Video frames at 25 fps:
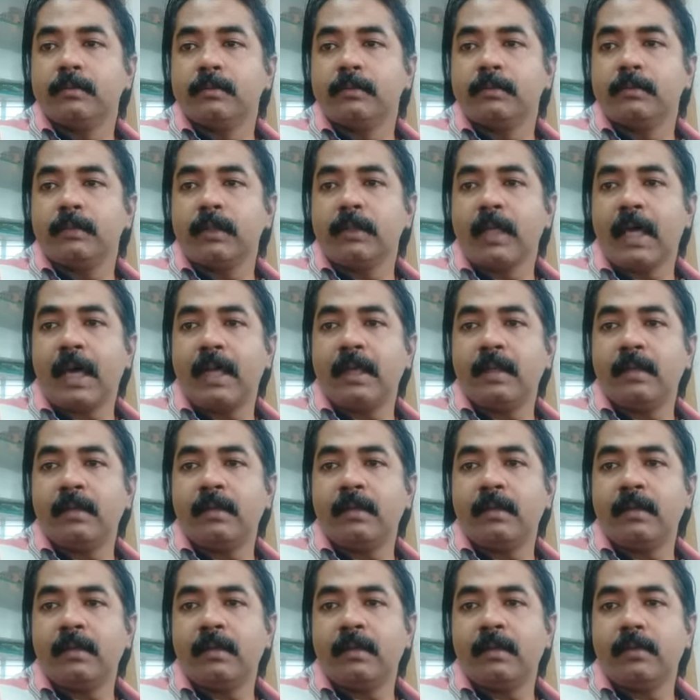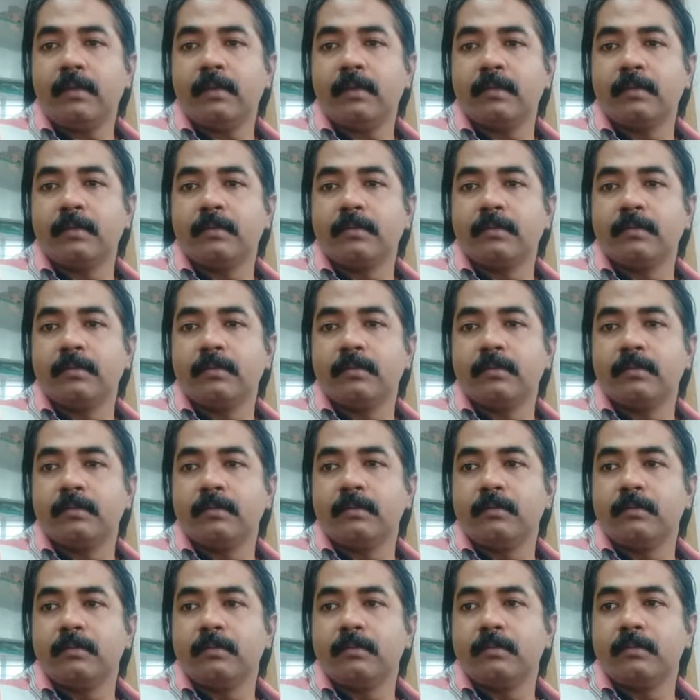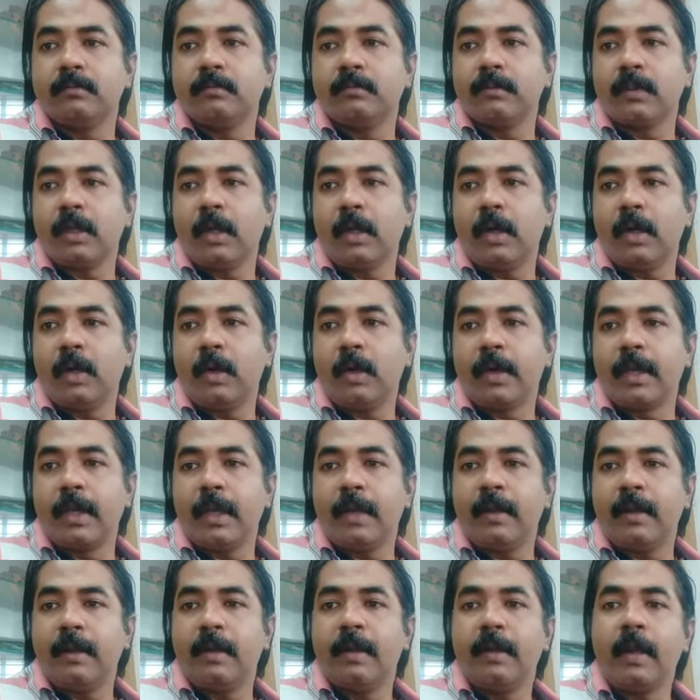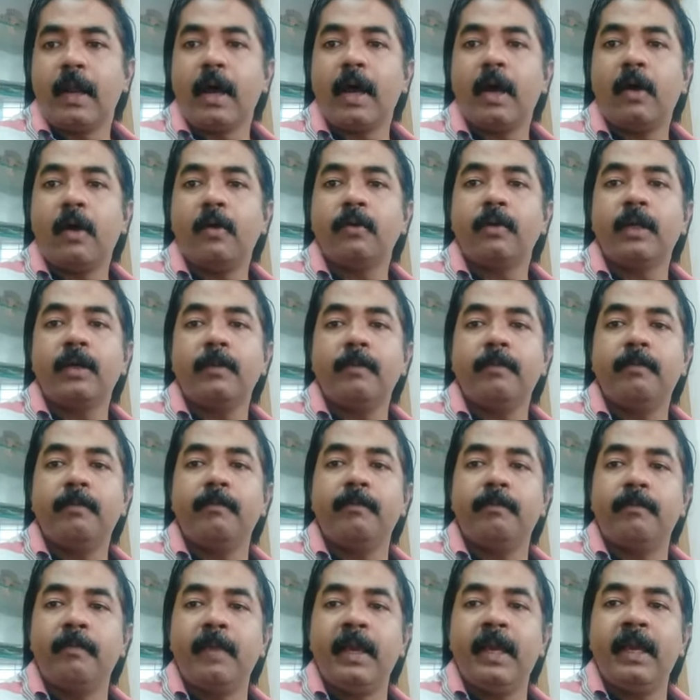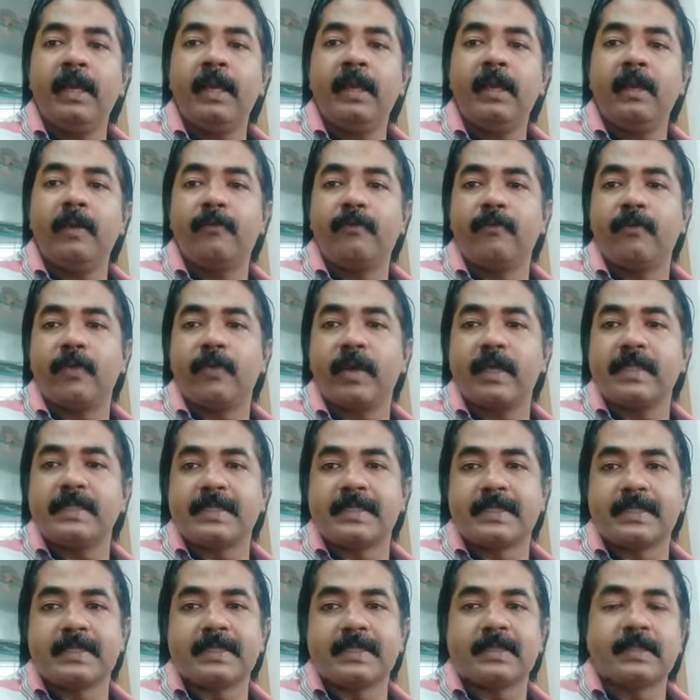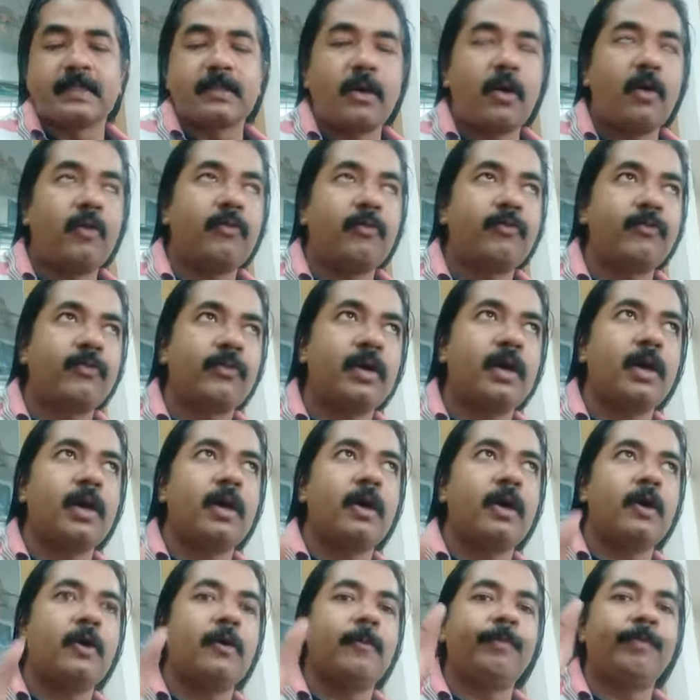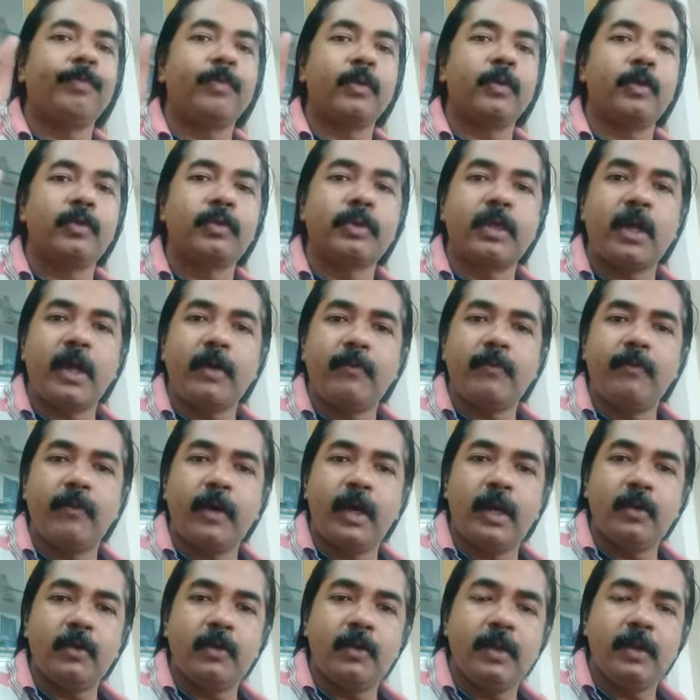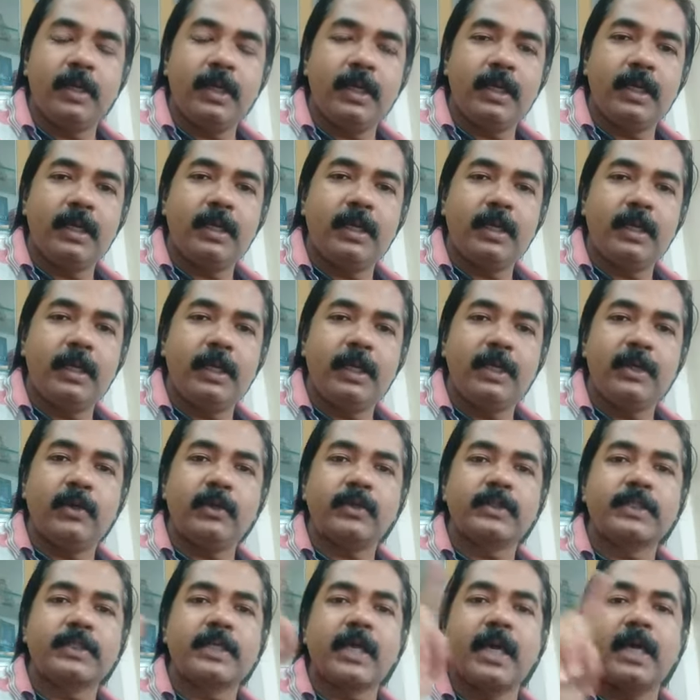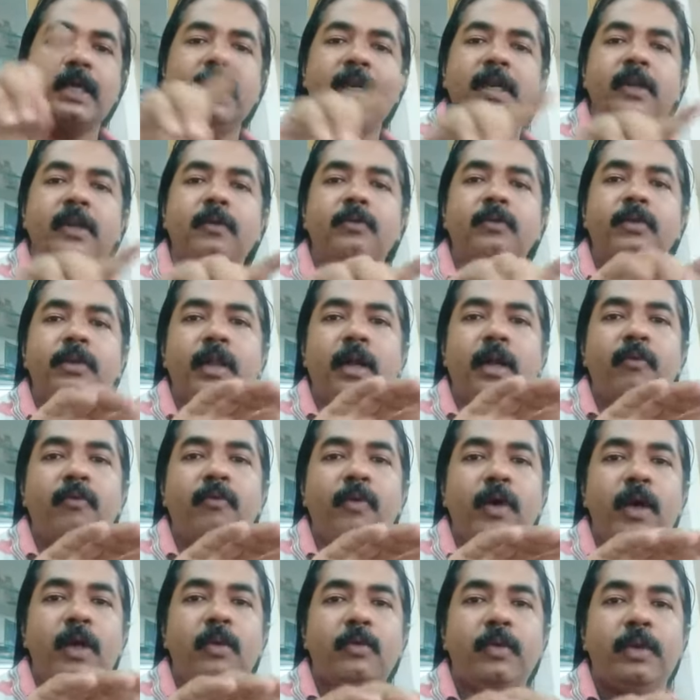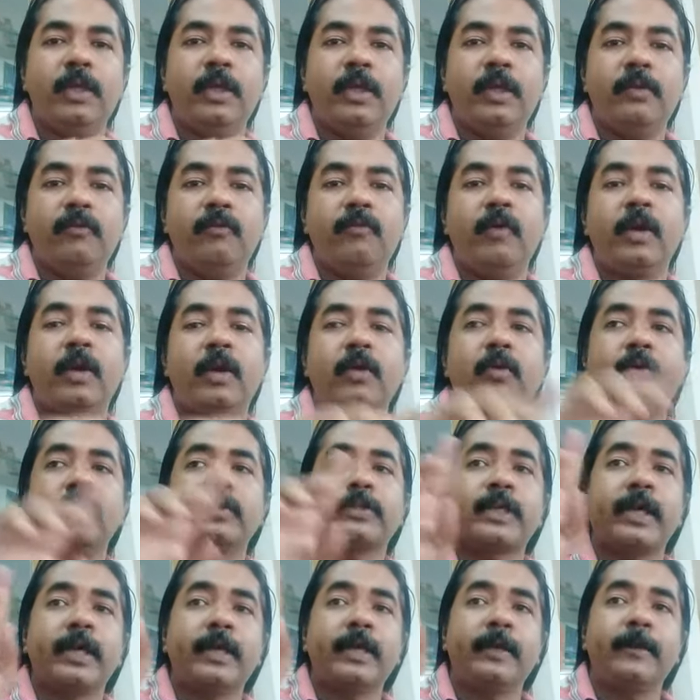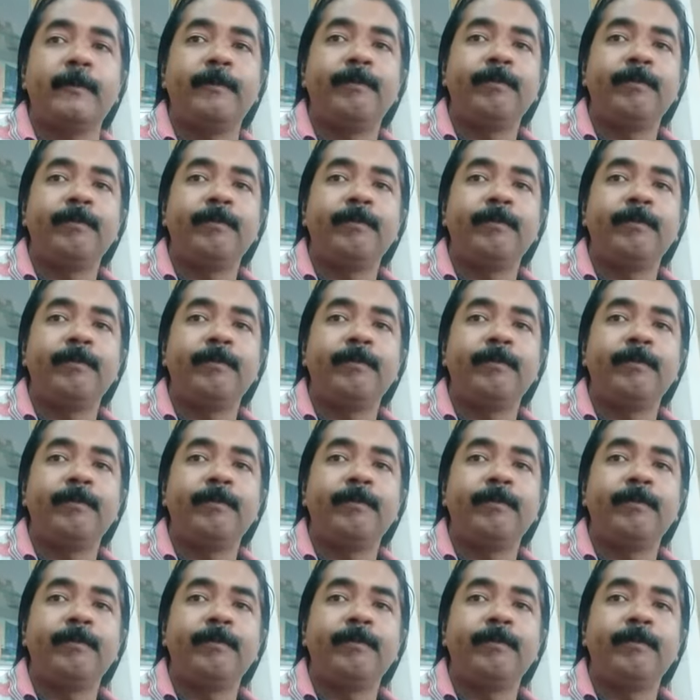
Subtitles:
Then Okay, now the main difference of Uttara Phalguni in Leo sign and Uttara Phalguni in Virgo sign.